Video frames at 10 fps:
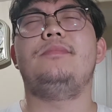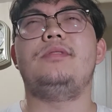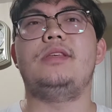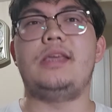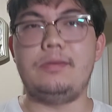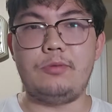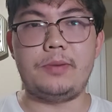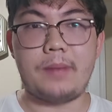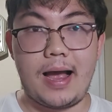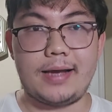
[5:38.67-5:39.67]
the Game Boy
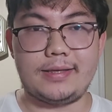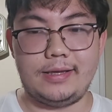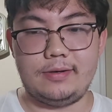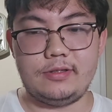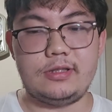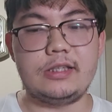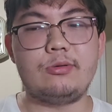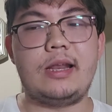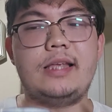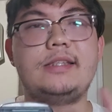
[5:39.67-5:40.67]
Pocket. This
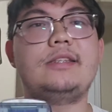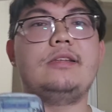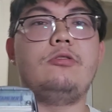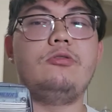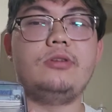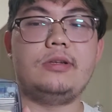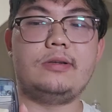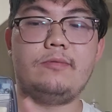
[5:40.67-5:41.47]
one has its own